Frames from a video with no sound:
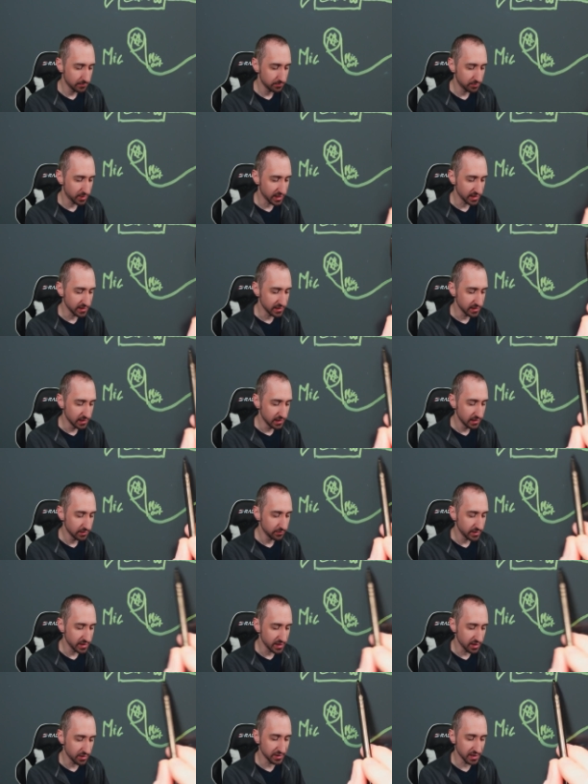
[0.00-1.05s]
But
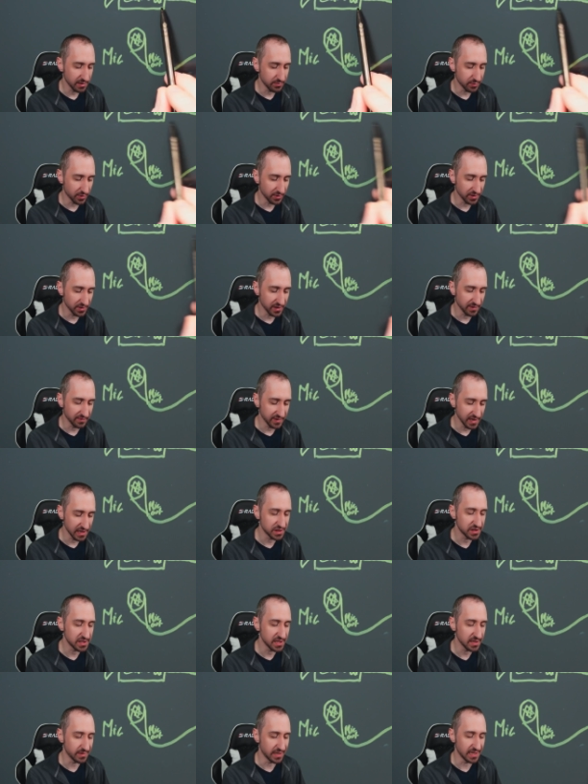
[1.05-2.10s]
we know they both have
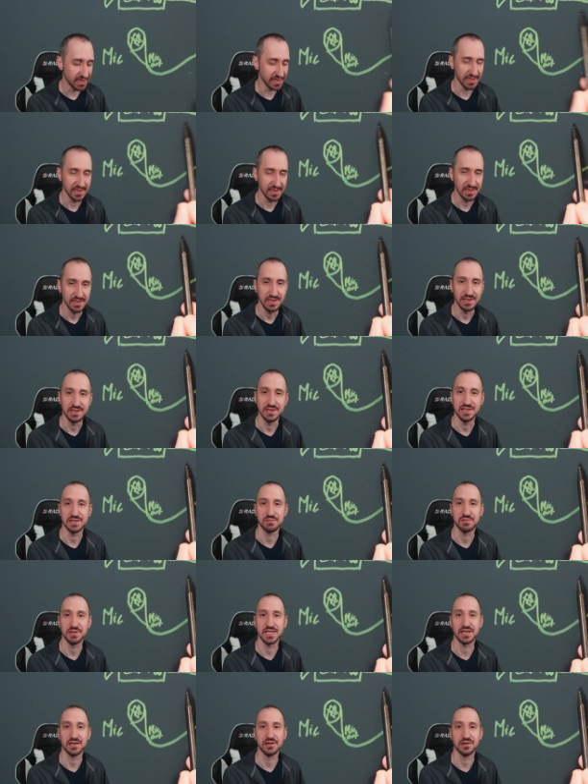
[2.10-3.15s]
HDMI in this
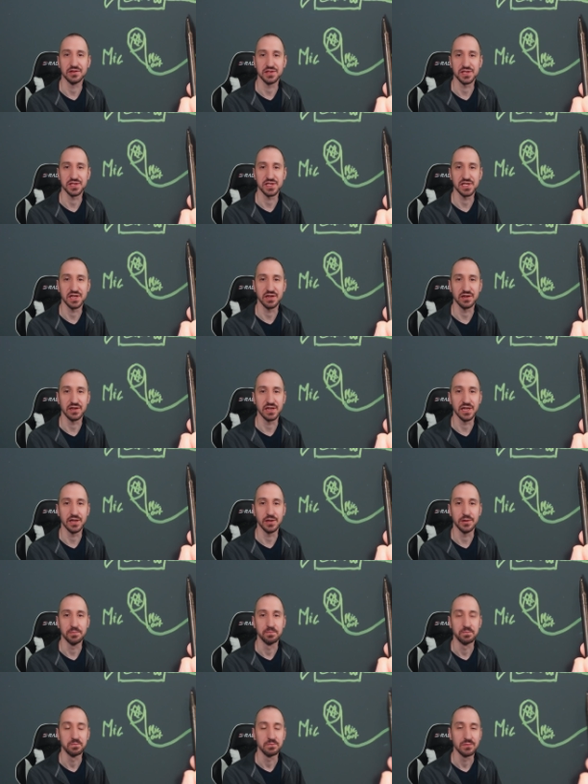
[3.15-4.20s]
particular scenario,
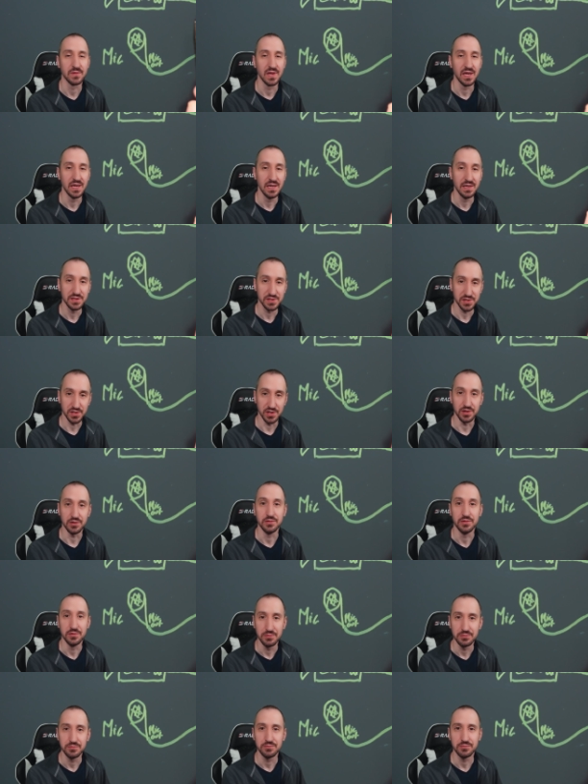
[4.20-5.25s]
so
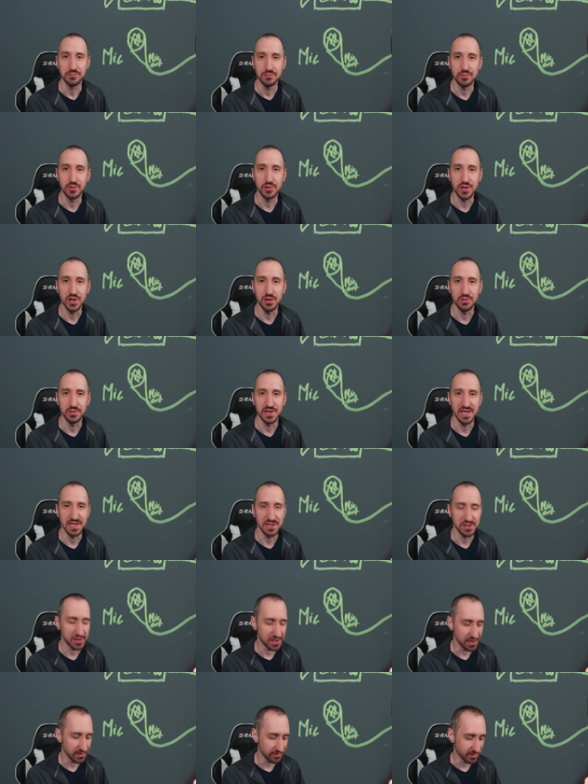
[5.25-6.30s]
we'll go with
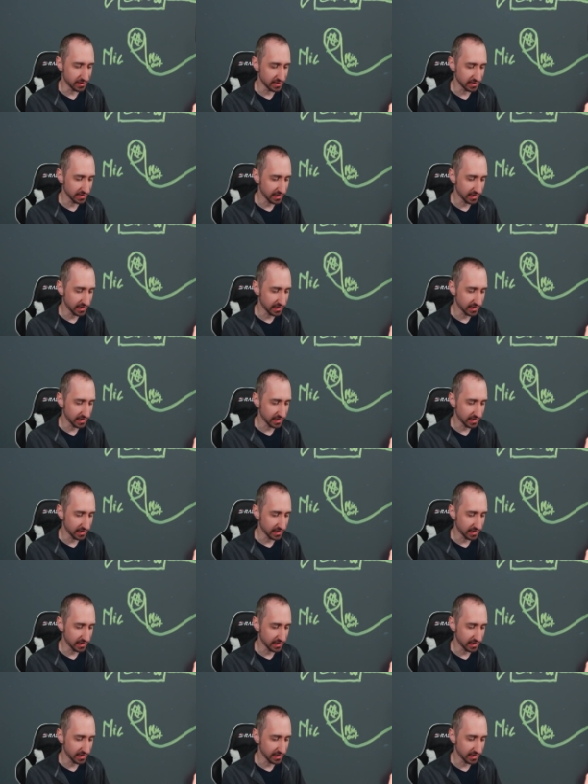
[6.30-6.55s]
HDMI